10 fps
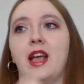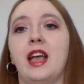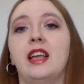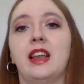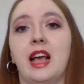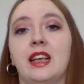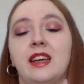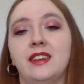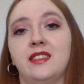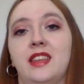and I
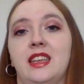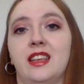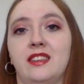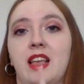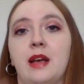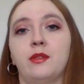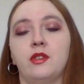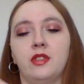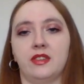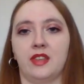gotta say, because
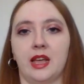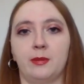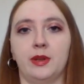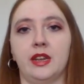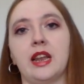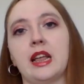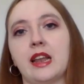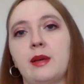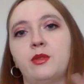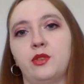after this happened, and
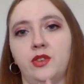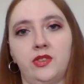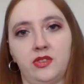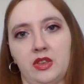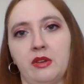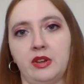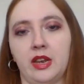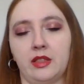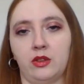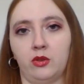after staring
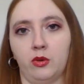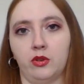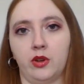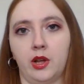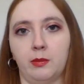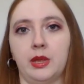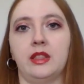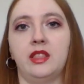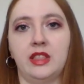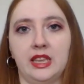at the doorknob
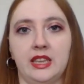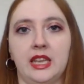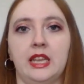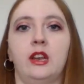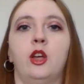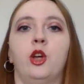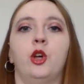and thinking